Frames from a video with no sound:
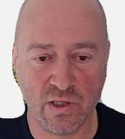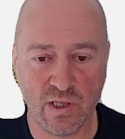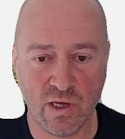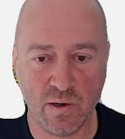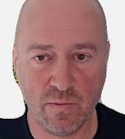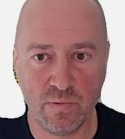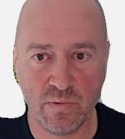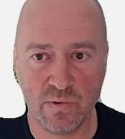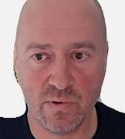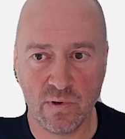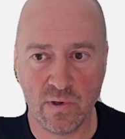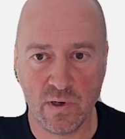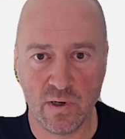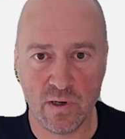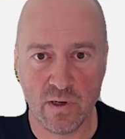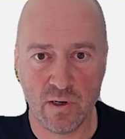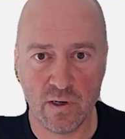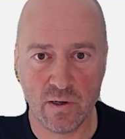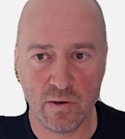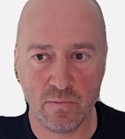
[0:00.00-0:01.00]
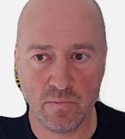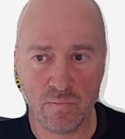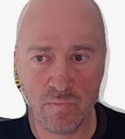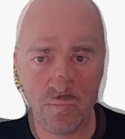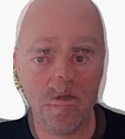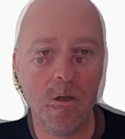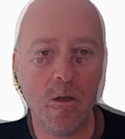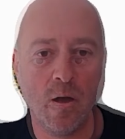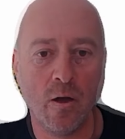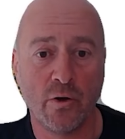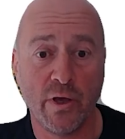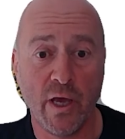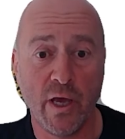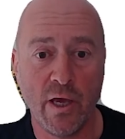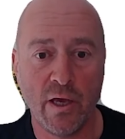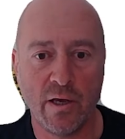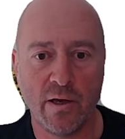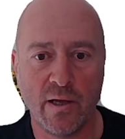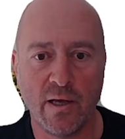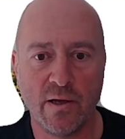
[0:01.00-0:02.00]
up.
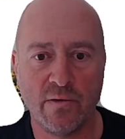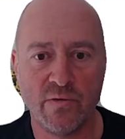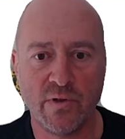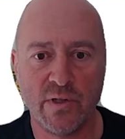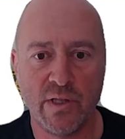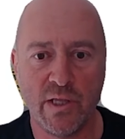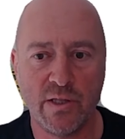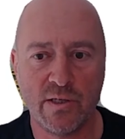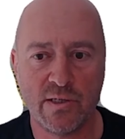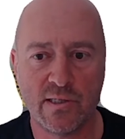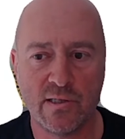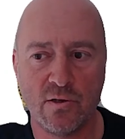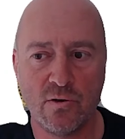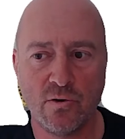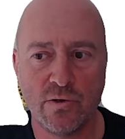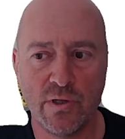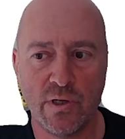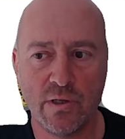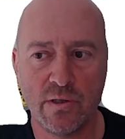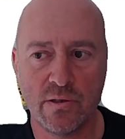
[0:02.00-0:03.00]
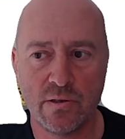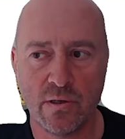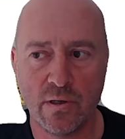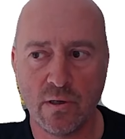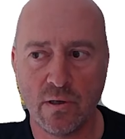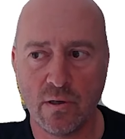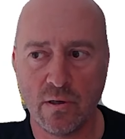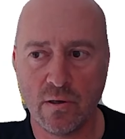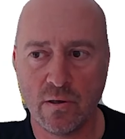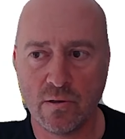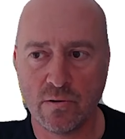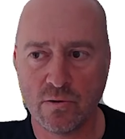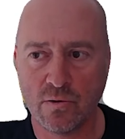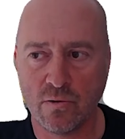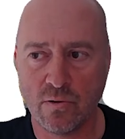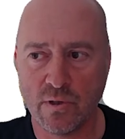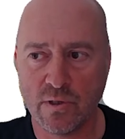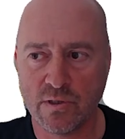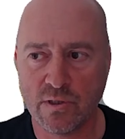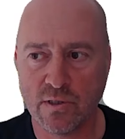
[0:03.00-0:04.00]
Okay, the data is loaded, so
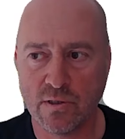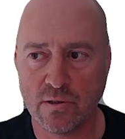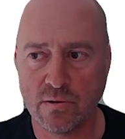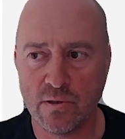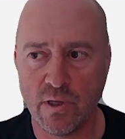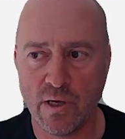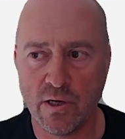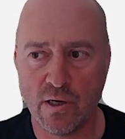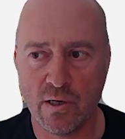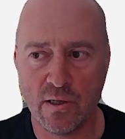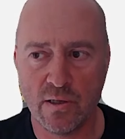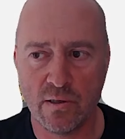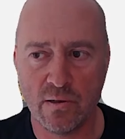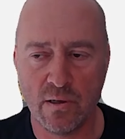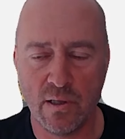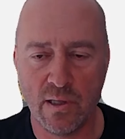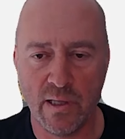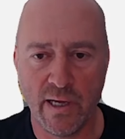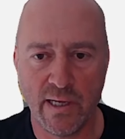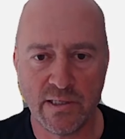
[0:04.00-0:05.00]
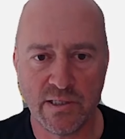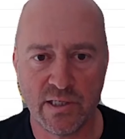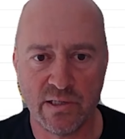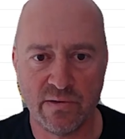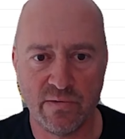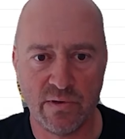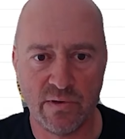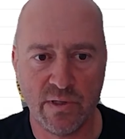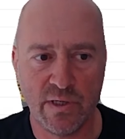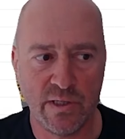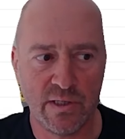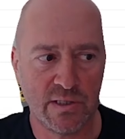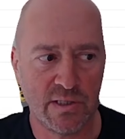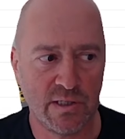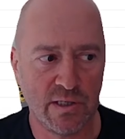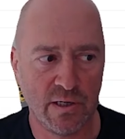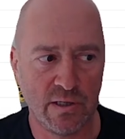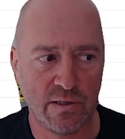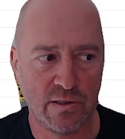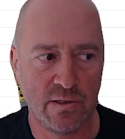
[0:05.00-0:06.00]
let's take a glance at the data
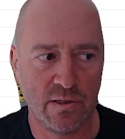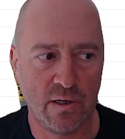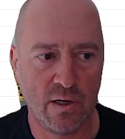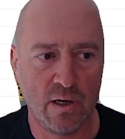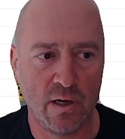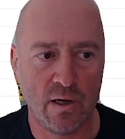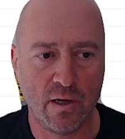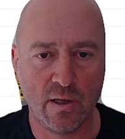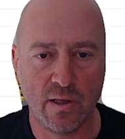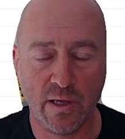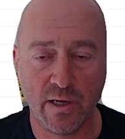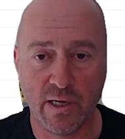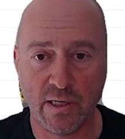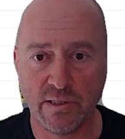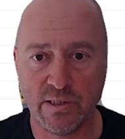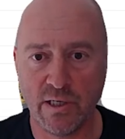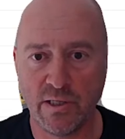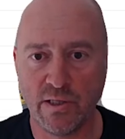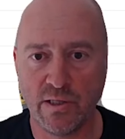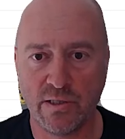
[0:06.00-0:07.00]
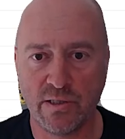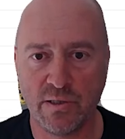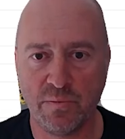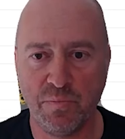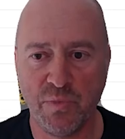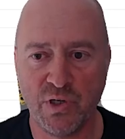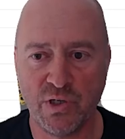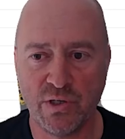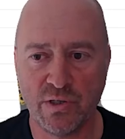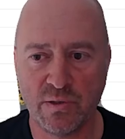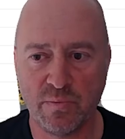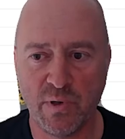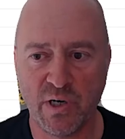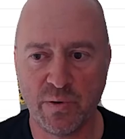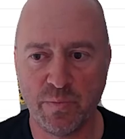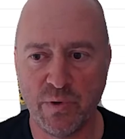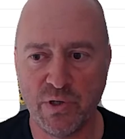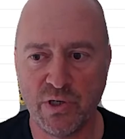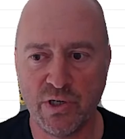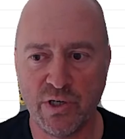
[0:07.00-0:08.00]
set. Like I said, it's a smart
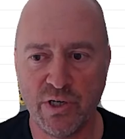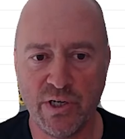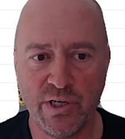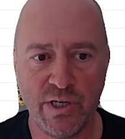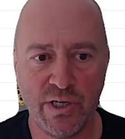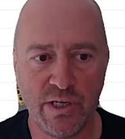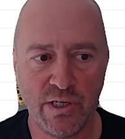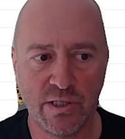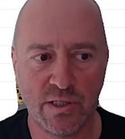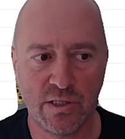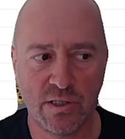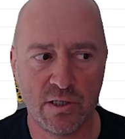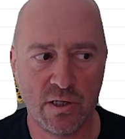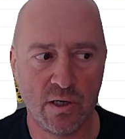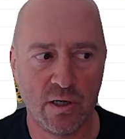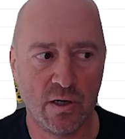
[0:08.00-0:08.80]
meter readings.